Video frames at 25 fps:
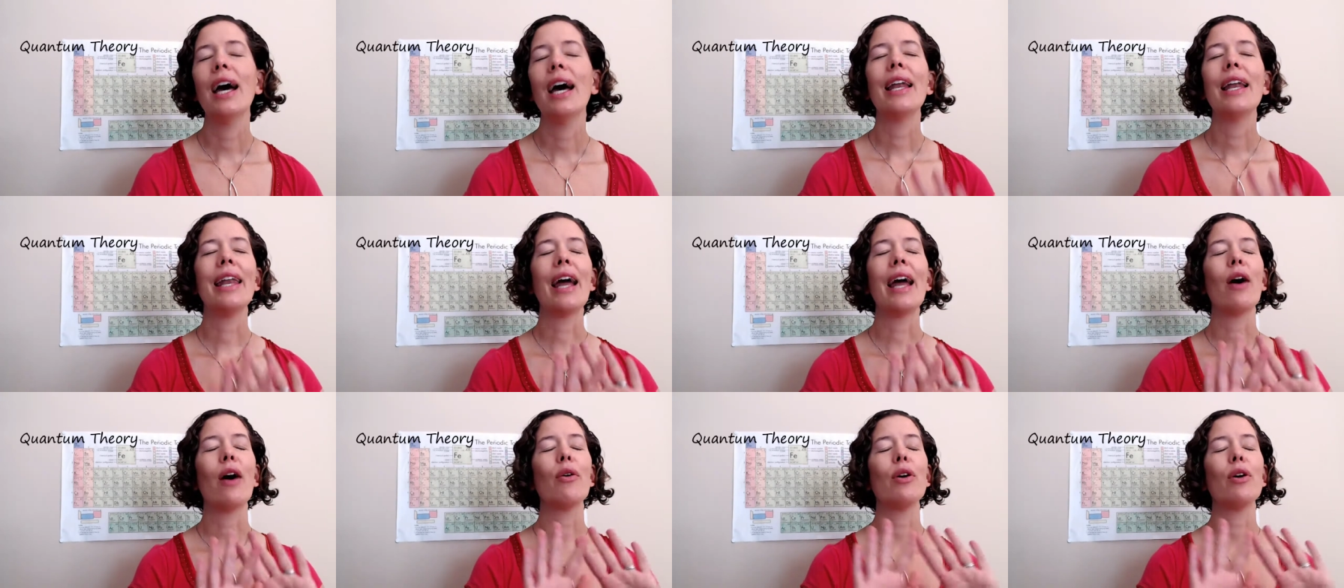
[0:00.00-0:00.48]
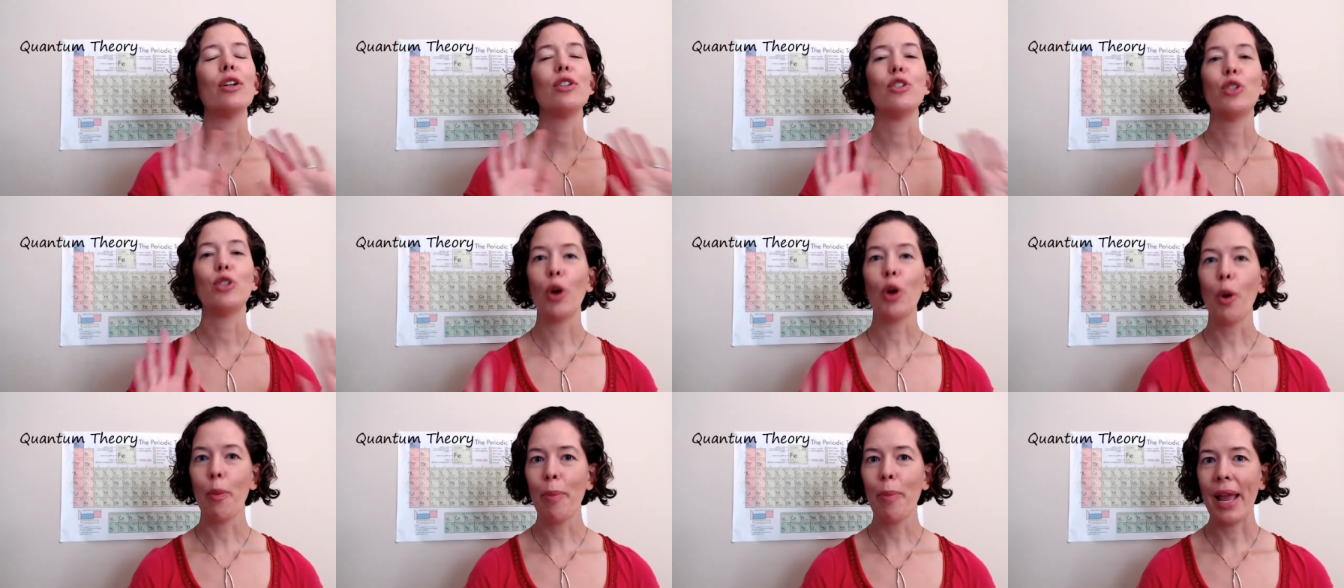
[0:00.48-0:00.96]
Now,
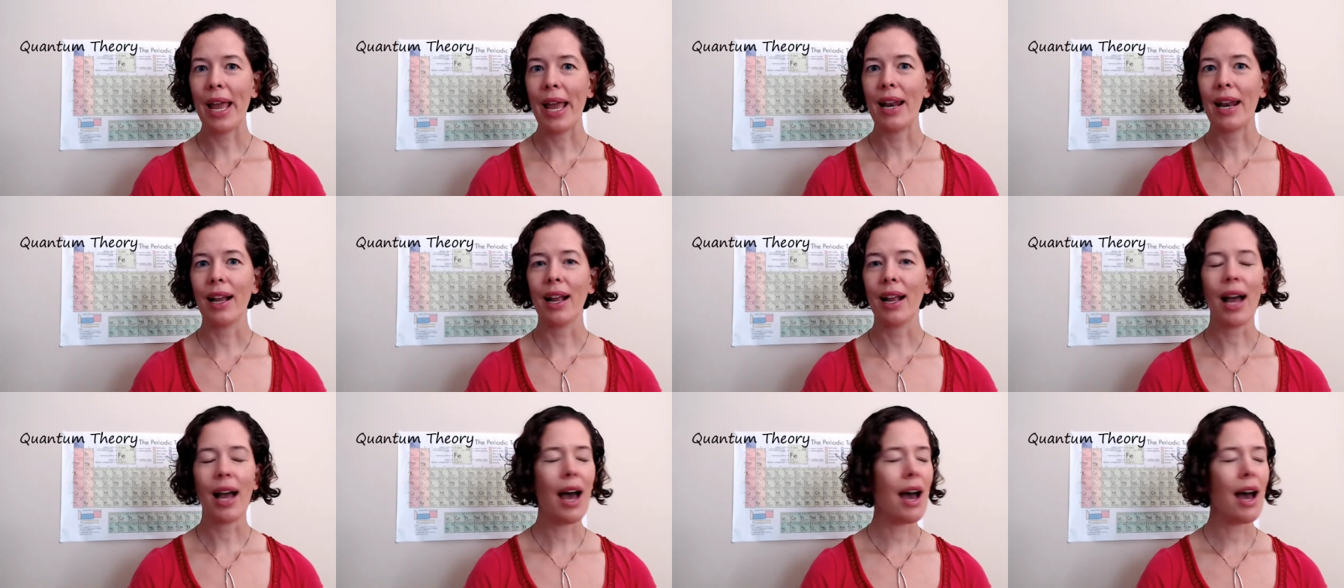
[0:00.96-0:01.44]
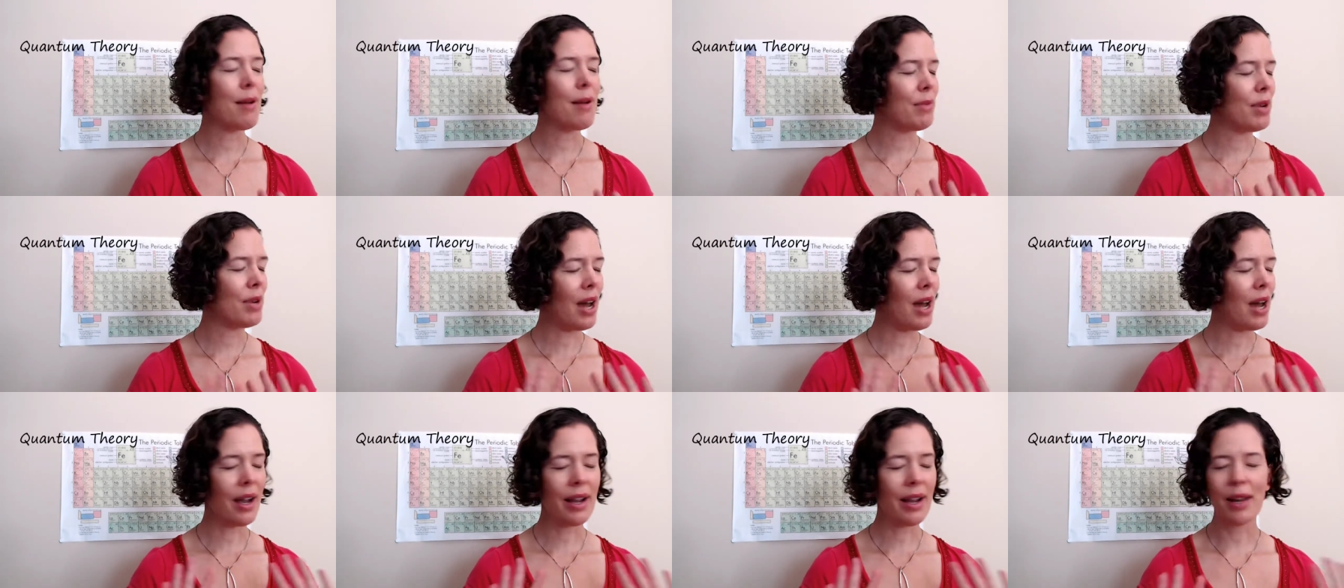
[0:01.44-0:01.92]
don't panic. I'm
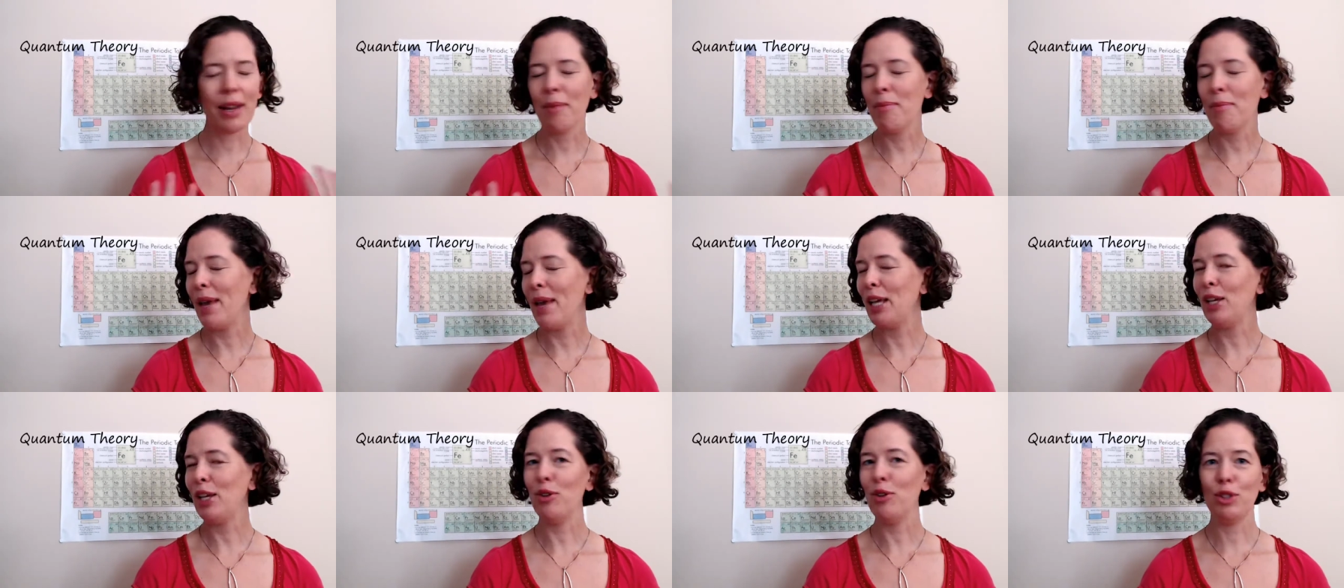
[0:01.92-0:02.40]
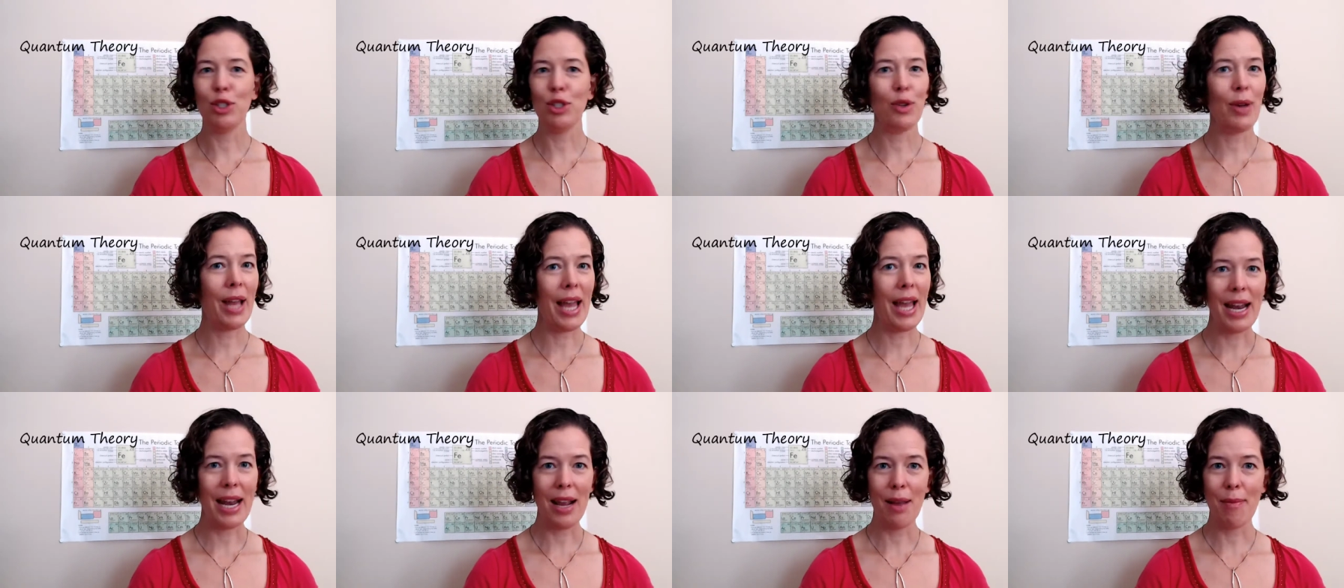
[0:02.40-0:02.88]
not going to make you do
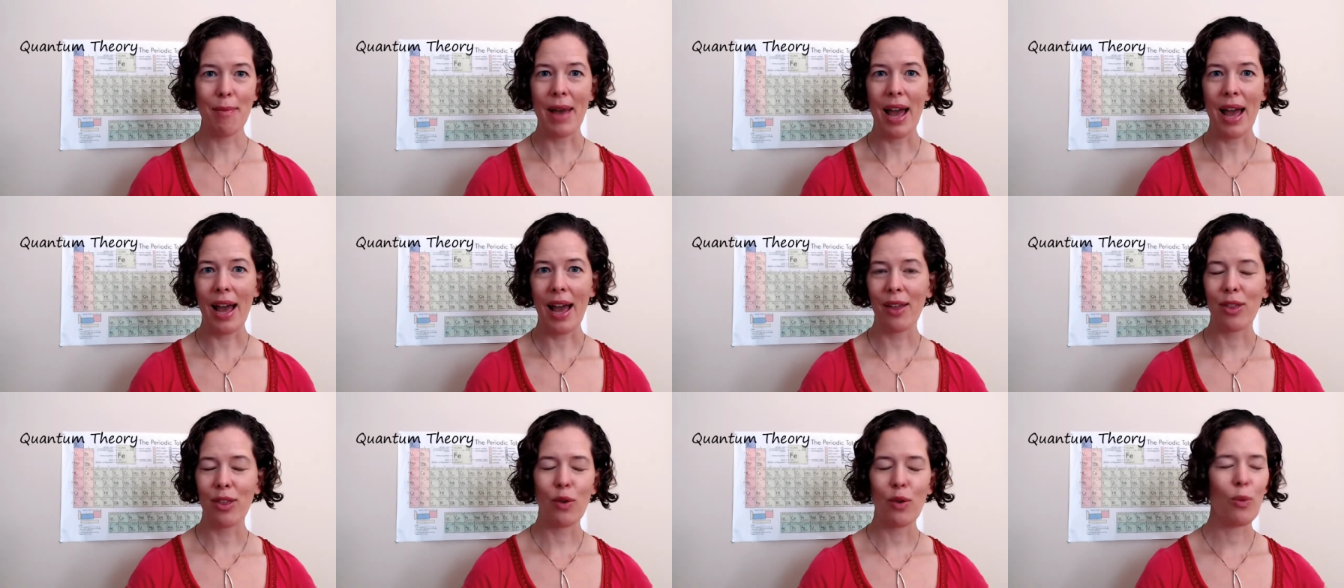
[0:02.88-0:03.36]
any math.